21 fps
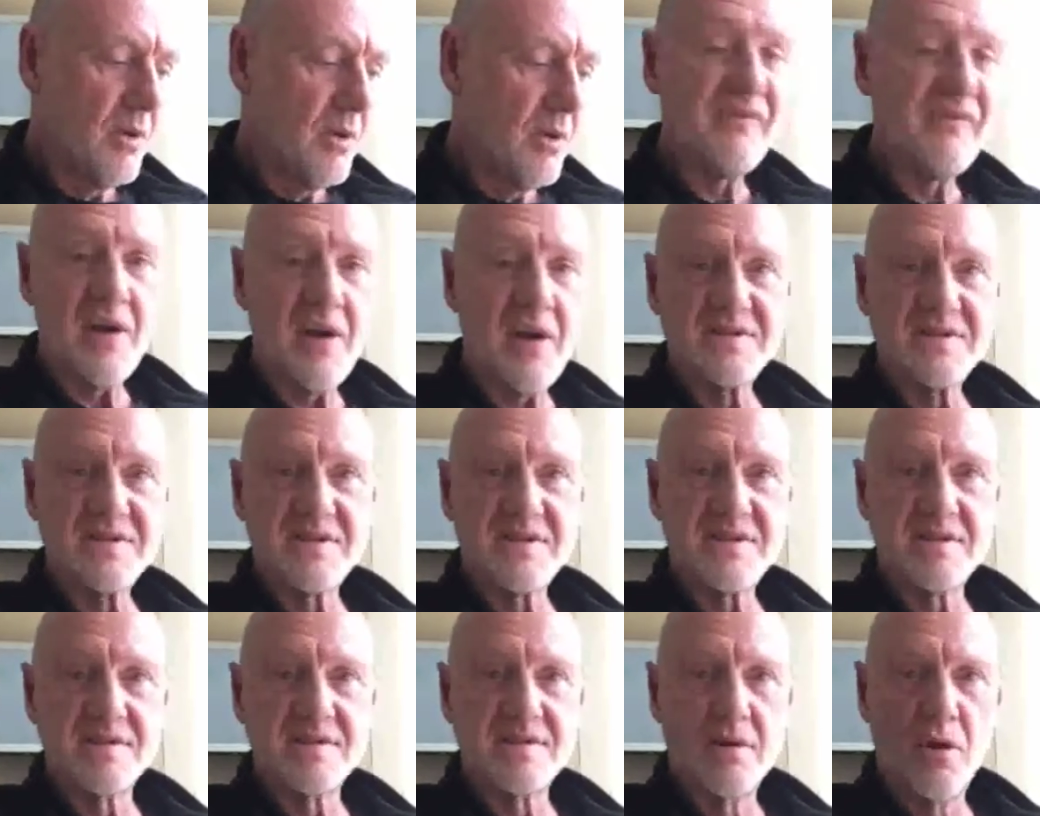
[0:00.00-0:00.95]
one of my
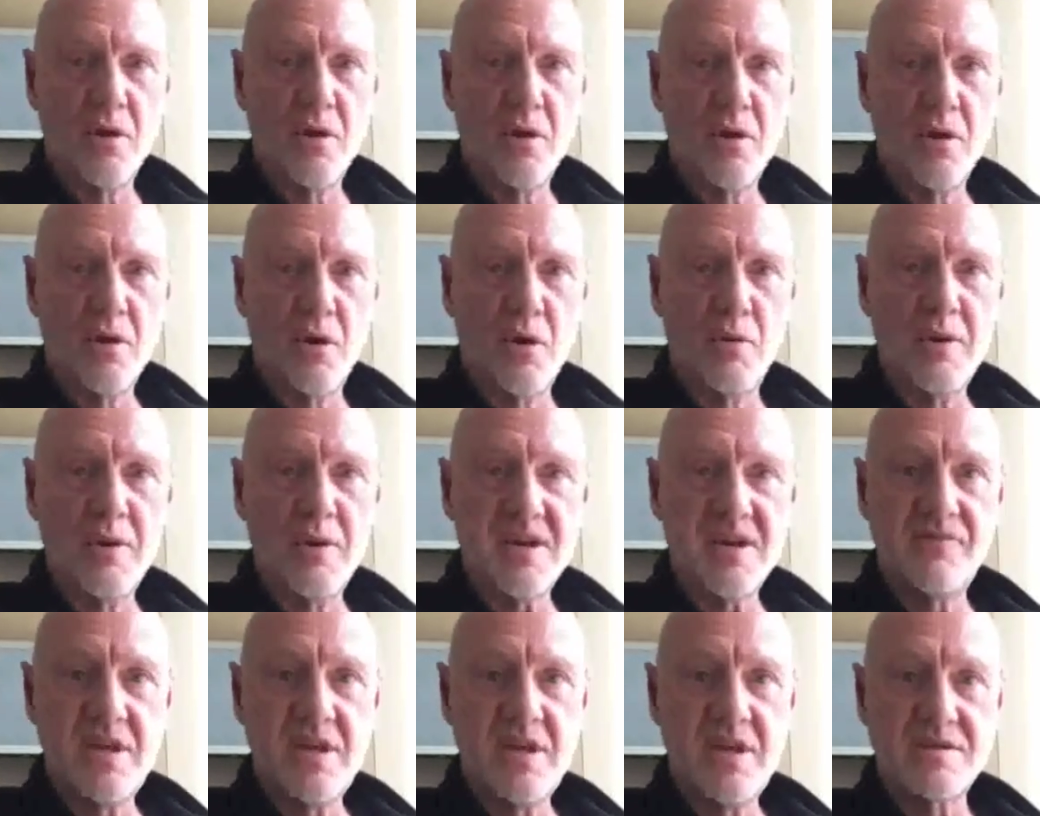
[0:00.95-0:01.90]
favorites is
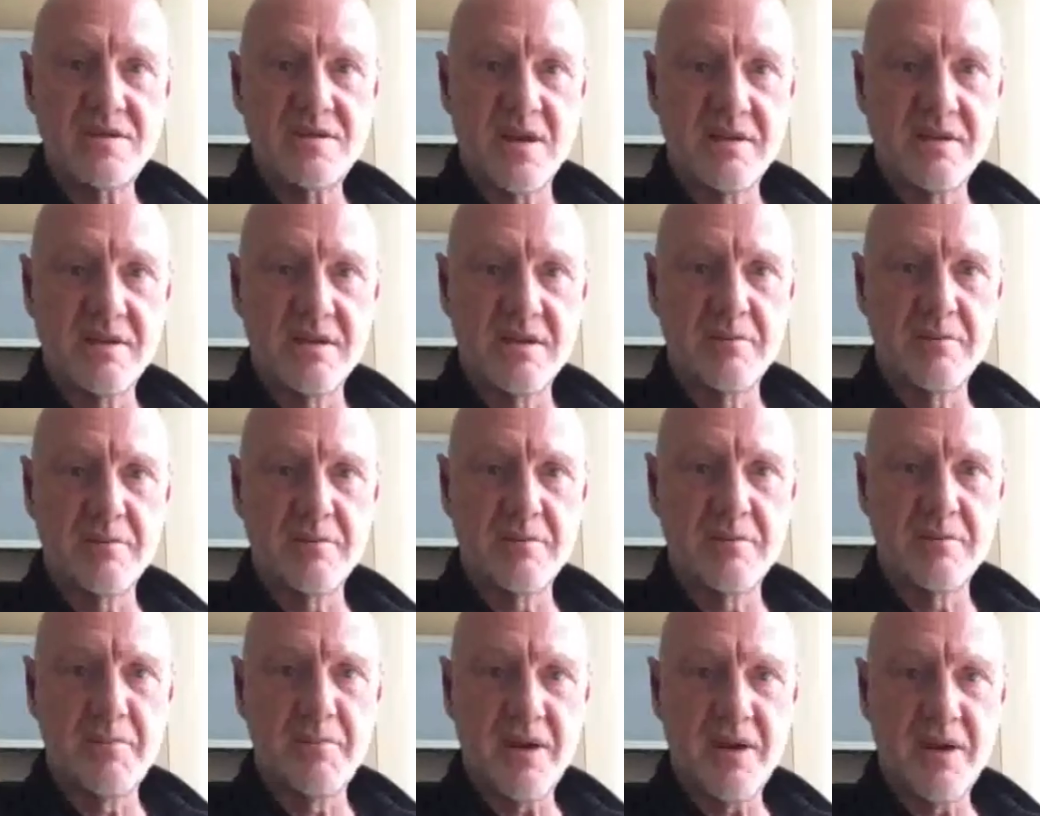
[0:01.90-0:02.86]
always give each other
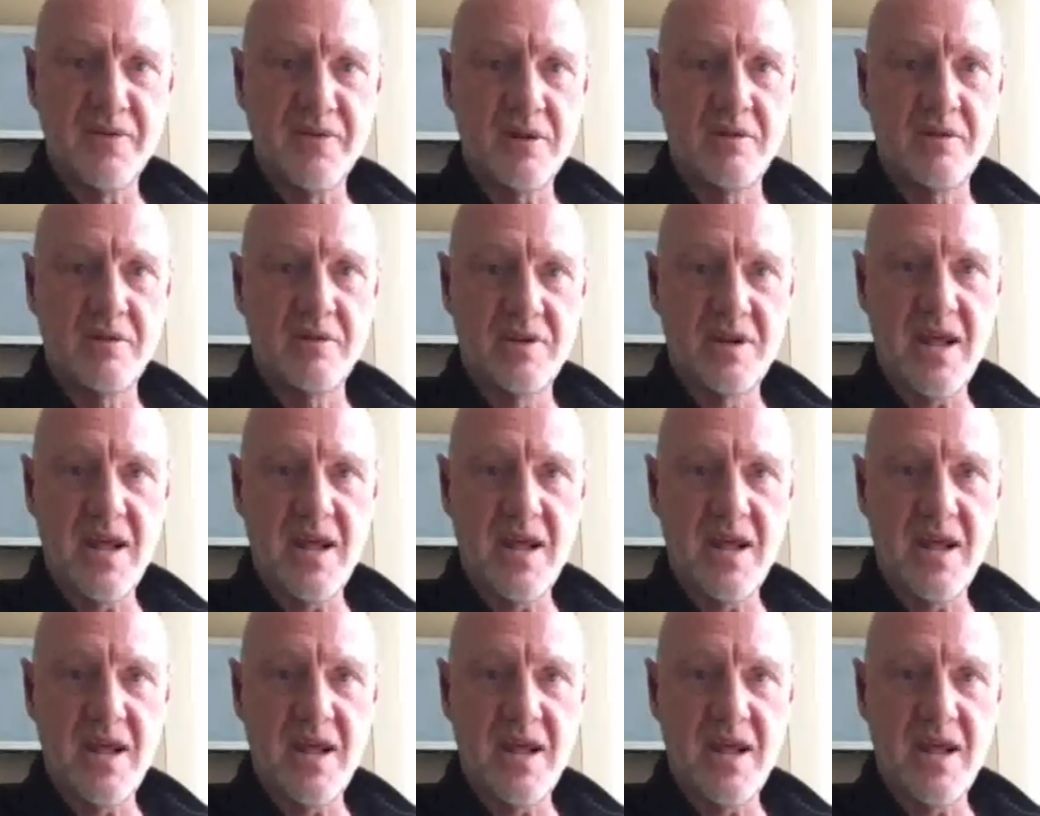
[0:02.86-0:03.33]
the benefit